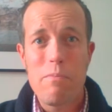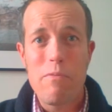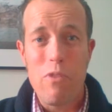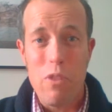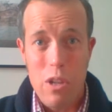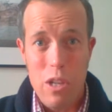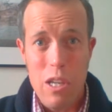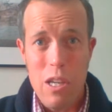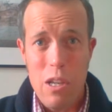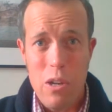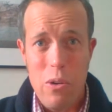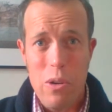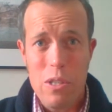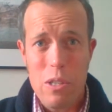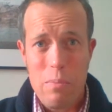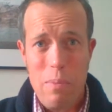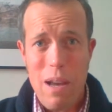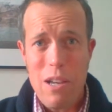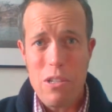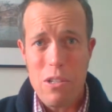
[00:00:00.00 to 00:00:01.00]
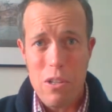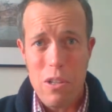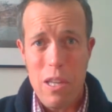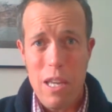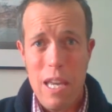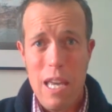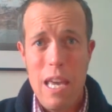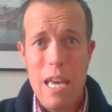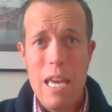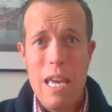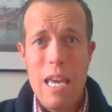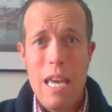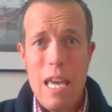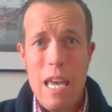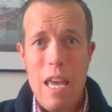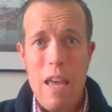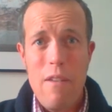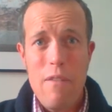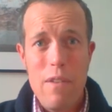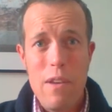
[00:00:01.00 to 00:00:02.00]
for you, especially
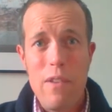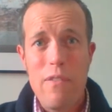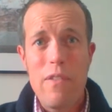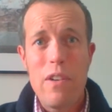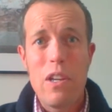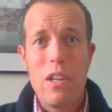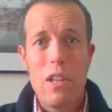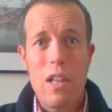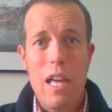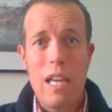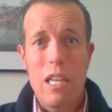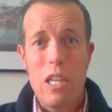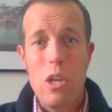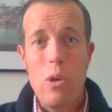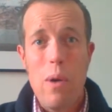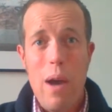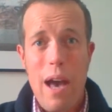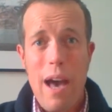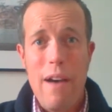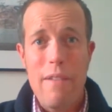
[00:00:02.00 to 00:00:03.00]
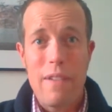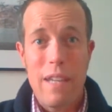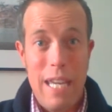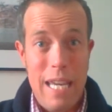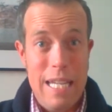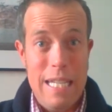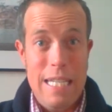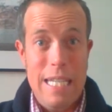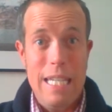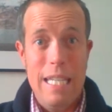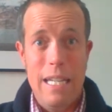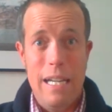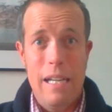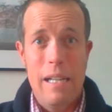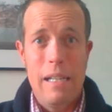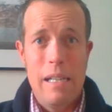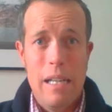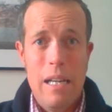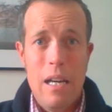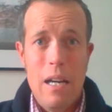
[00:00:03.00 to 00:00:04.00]
if you feel like you have Candida.